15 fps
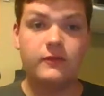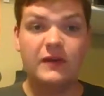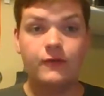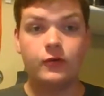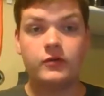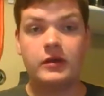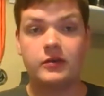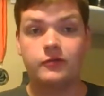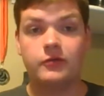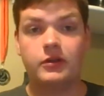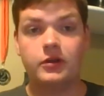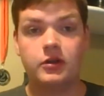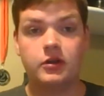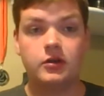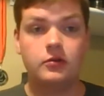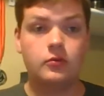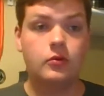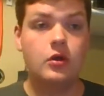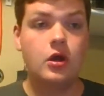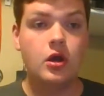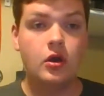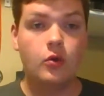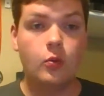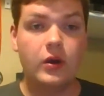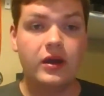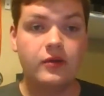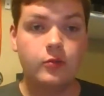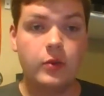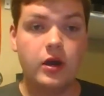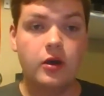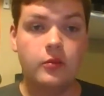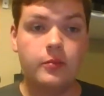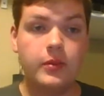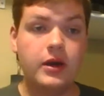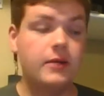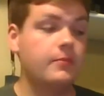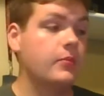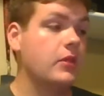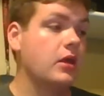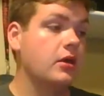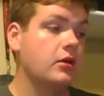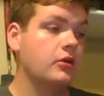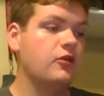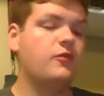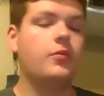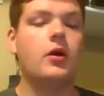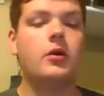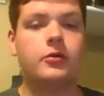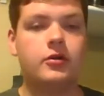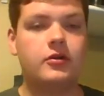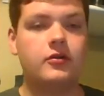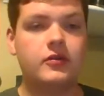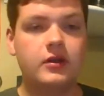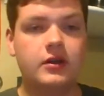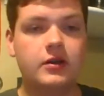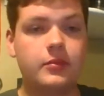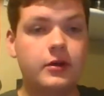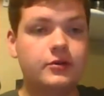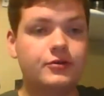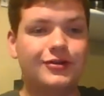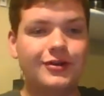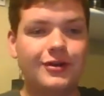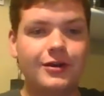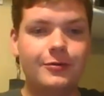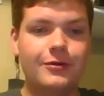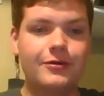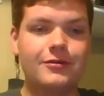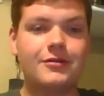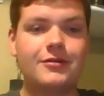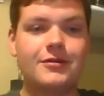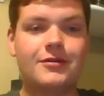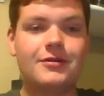V-Force has a really good way as well, but you've probably already seen it, but I'll show you anyways.